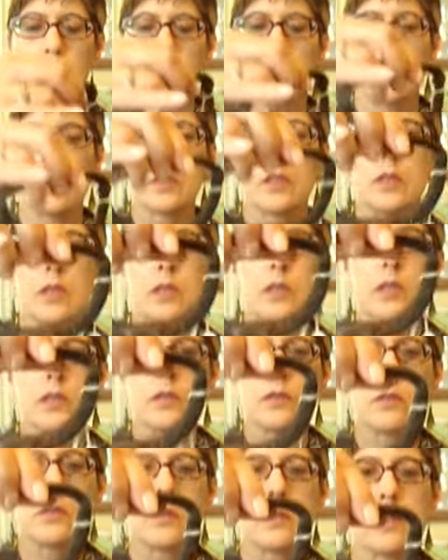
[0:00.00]
So
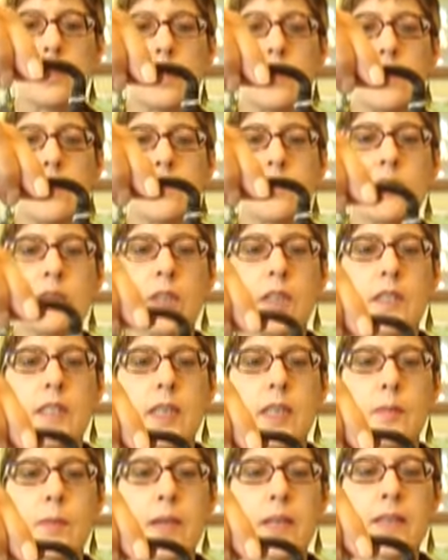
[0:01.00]
I'll have to find out
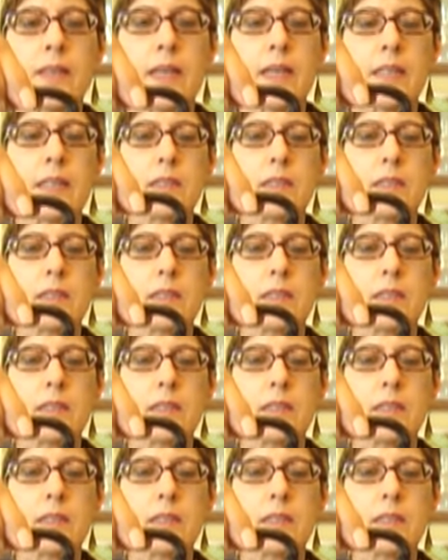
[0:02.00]
about that.